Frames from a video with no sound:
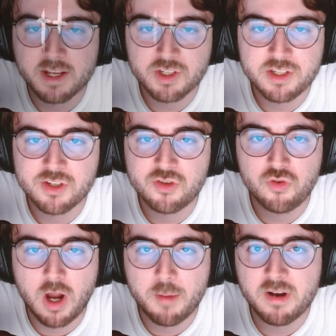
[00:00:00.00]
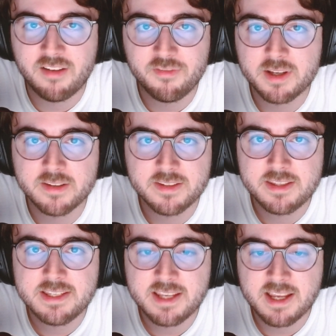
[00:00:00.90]
actually just drop off because
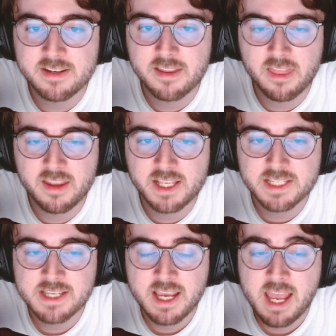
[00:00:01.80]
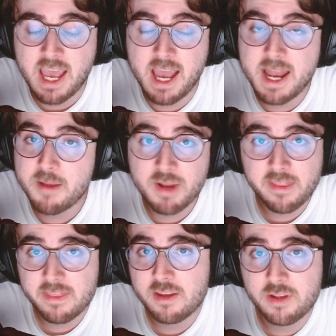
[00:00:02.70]
of these kind of things, and I'm
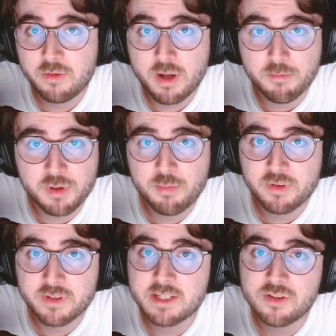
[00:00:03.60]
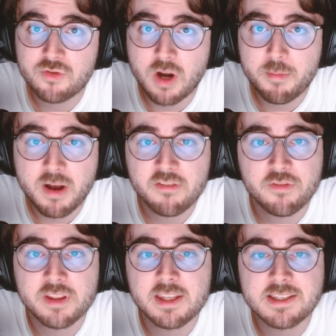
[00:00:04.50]
not the only one. People tend to drop
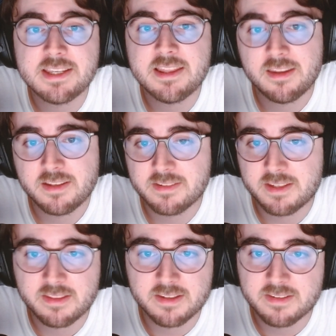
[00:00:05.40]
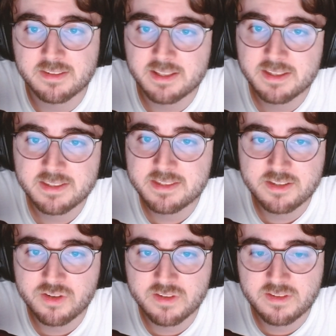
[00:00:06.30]
off when they see things like this. Like, this
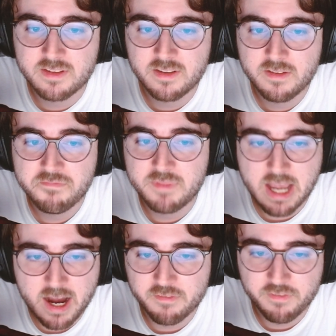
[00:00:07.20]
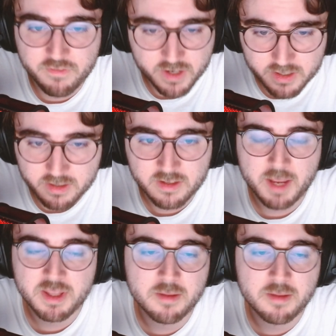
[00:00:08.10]
is just not fun.
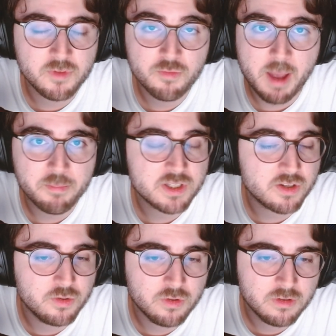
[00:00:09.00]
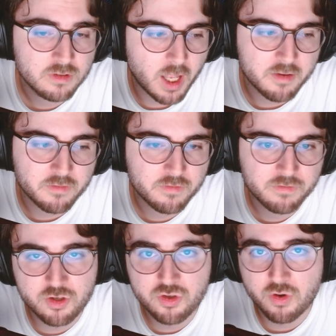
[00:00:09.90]
I mean, the new map is cool. I've
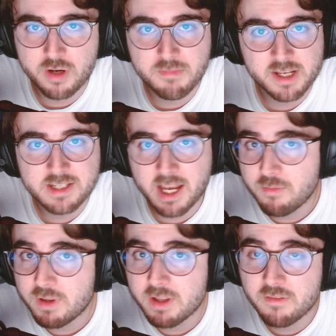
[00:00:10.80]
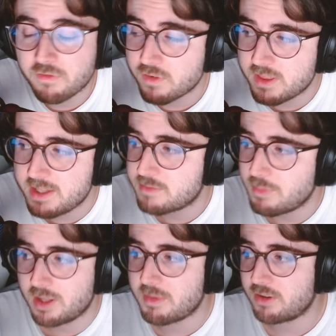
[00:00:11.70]
enjoyed my time with it for the
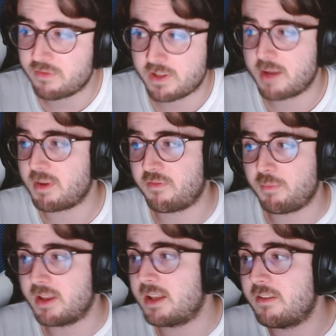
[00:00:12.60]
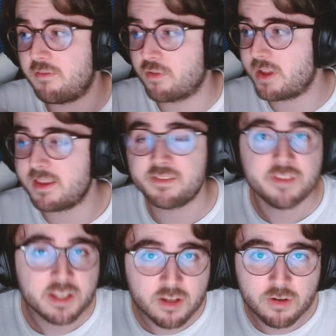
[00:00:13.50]
small amount of time I've played it for this
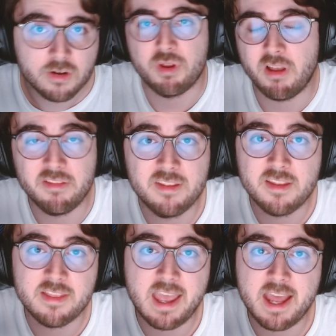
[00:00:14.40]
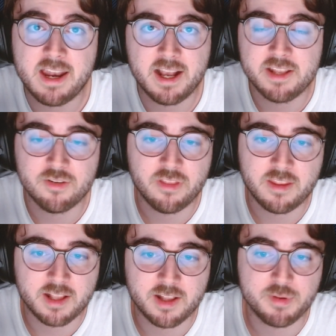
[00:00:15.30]
video, but other than that, I don't
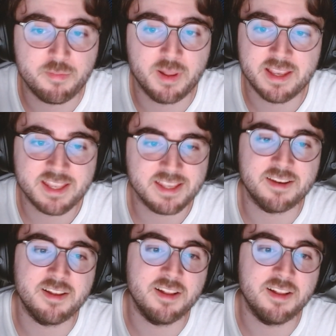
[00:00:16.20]
think I'll be playing it